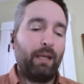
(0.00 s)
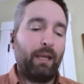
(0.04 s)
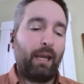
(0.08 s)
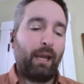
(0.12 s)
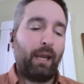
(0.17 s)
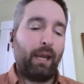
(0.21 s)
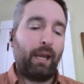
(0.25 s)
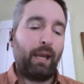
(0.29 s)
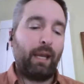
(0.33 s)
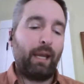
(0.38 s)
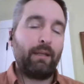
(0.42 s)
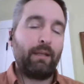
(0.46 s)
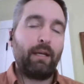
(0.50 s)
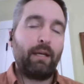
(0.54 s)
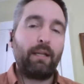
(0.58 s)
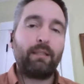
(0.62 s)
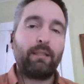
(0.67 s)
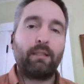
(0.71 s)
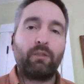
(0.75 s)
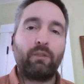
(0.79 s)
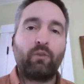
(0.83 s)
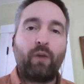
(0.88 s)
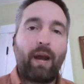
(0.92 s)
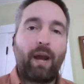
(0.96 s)
And us
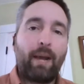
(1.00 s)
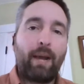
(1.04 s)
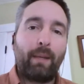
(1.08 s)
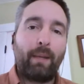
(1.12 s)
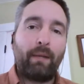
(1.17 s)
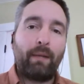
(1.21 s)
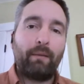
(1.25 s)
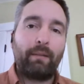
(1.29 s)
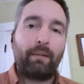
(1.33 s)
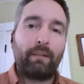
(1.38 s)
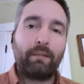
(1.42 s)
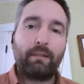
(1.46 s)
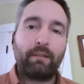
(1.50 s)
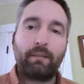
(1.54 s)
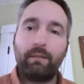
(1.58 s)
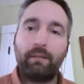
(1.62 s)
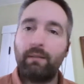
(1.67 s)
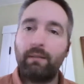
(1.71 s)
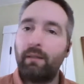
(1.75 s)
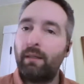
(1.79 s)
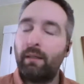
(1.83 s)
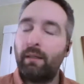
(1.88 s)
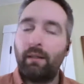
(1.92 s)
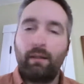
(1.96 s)
as crime analysts,
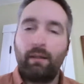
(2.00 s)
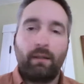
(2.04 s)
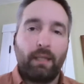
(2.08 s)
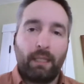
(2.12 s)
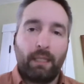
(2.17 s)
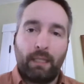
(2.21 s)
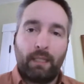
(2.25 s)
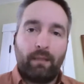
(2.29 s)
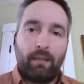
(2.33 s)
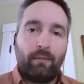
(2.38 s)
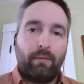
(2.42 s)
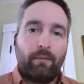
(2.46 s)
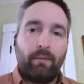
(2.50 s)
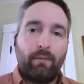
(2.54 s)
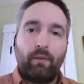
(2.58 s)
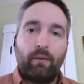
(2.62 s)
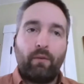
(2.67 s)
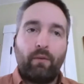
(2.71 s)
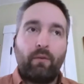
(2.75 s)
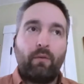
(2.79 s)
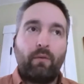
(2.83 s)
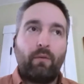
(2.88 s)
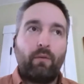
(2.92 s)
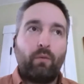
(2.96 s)

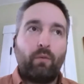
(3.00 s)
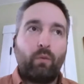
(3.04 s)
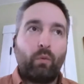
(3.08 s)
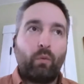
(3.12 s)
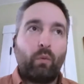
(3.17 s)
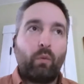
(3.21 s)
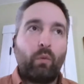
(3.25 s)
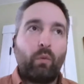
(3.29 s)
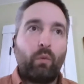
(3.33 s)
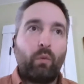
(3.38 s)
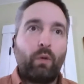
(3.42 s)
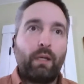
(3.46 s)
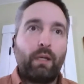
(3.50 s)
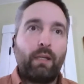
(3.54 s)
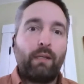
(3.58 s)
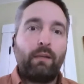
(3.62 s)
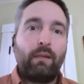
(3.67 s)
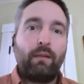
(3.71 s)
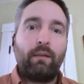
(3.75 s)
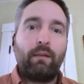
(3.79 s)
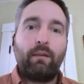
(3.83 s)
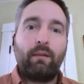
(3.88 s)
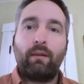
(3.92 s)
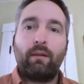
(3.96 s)

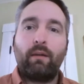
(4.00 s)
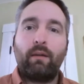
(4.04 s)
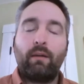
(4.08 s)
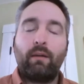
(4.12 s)
we